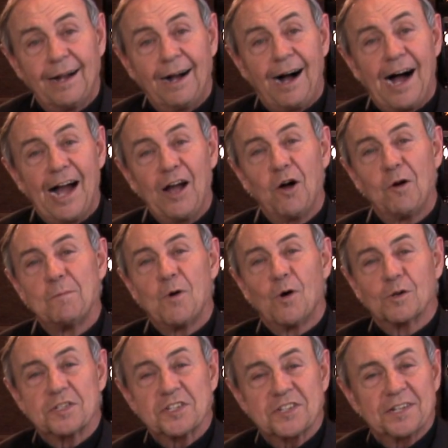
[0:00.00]
I
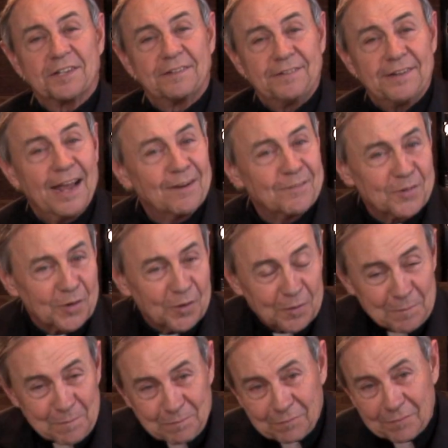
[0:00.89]
almost
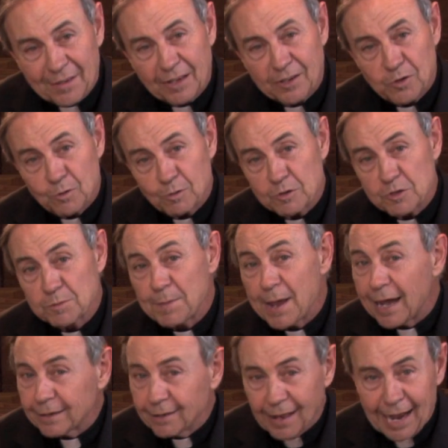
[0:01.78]
never use
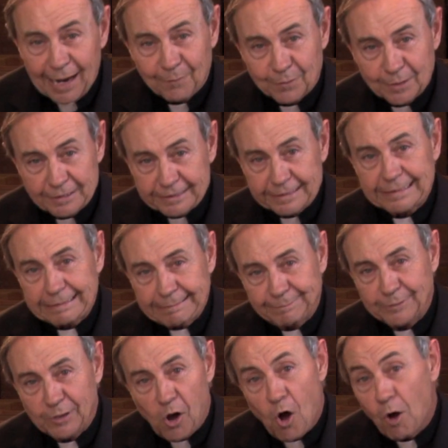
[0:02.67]
bad language.
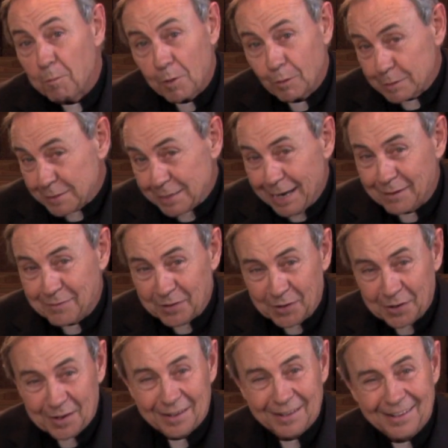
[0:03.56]
almost
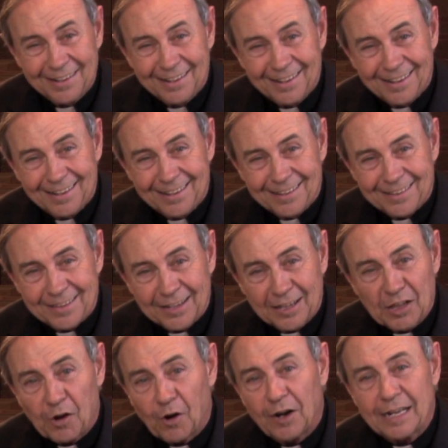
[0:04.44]
never. The
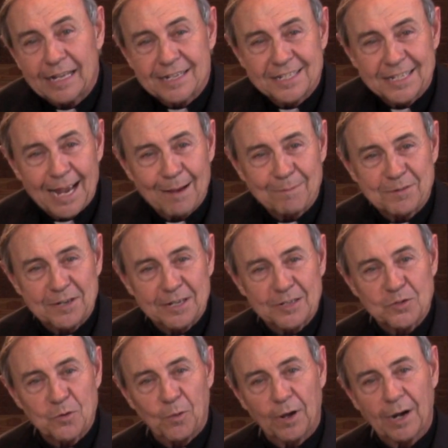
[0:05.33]
glaring exception
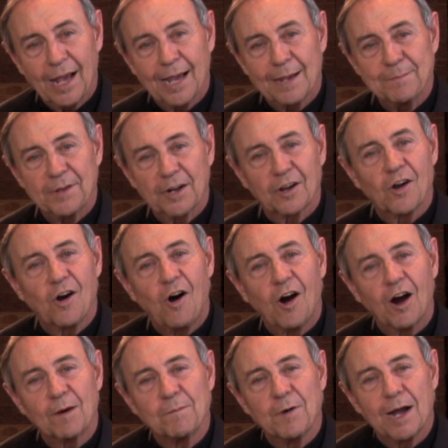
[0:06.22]
is when I'm in a
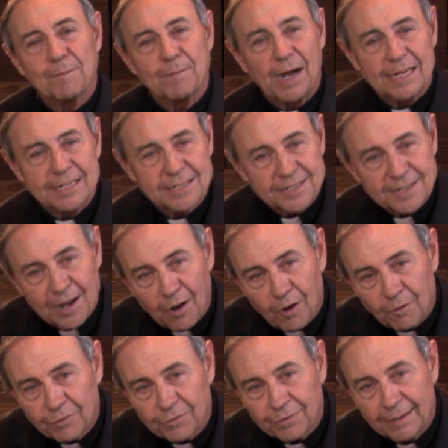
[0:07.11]
car by
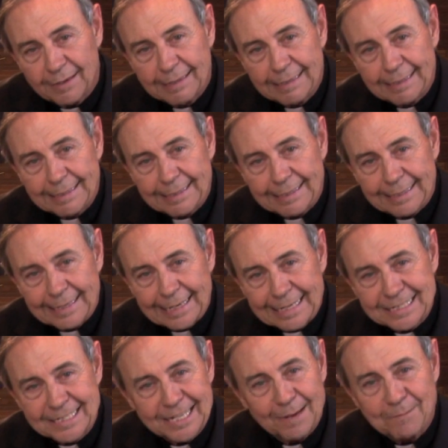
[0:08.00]
myself
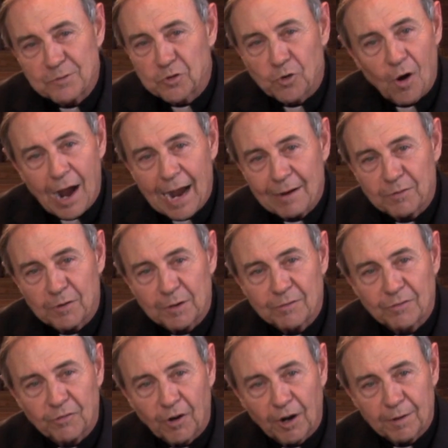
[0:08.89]
and some driver
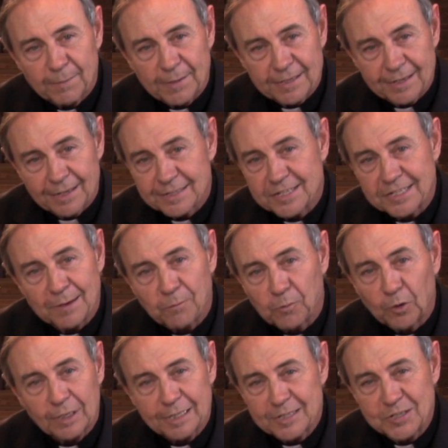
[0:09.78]
in front of me does
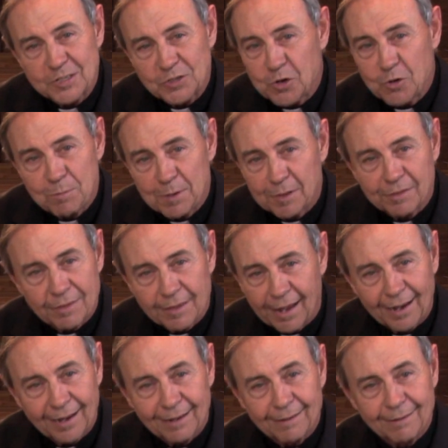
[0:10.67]
some really stupid
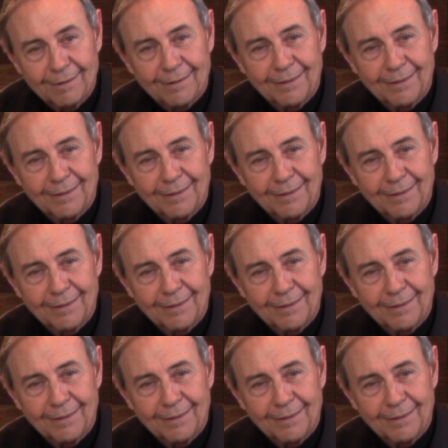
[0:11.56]
thing,